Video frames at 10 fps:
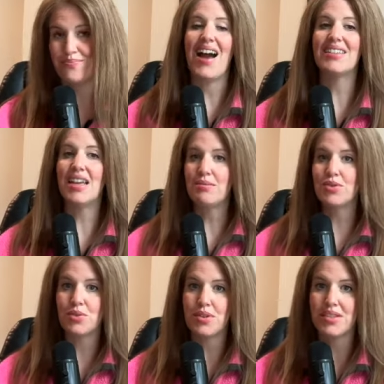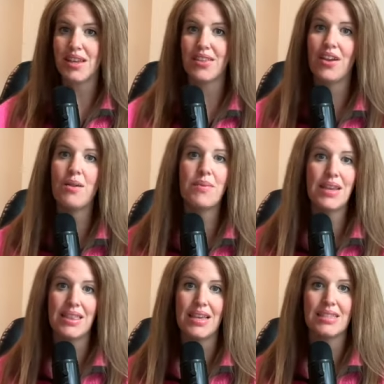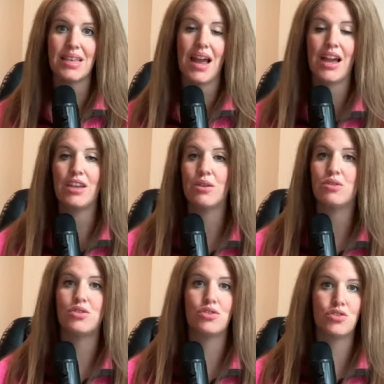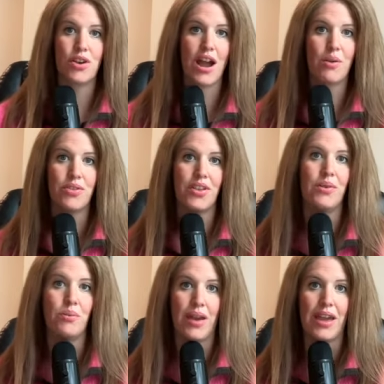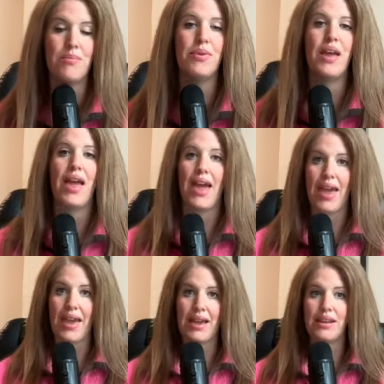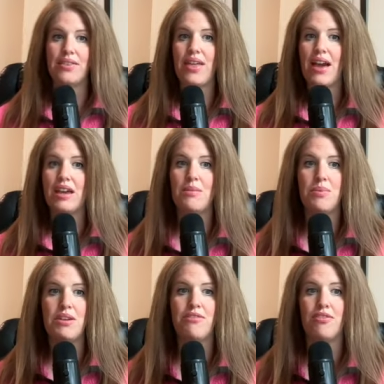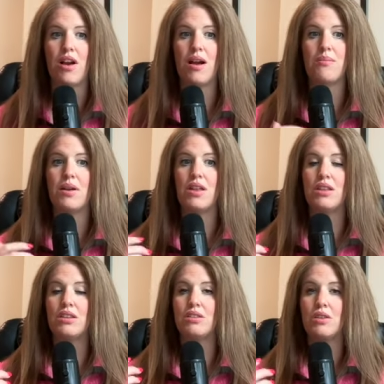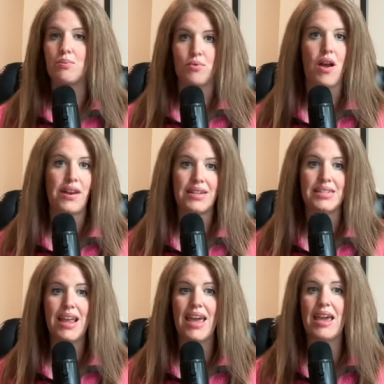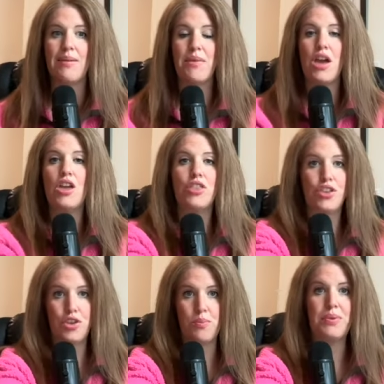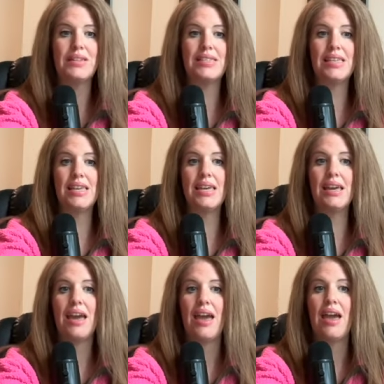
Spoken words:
As I'm sourcing, there are many things that I use to track within WAMP, and that can be from the product name, the UPC,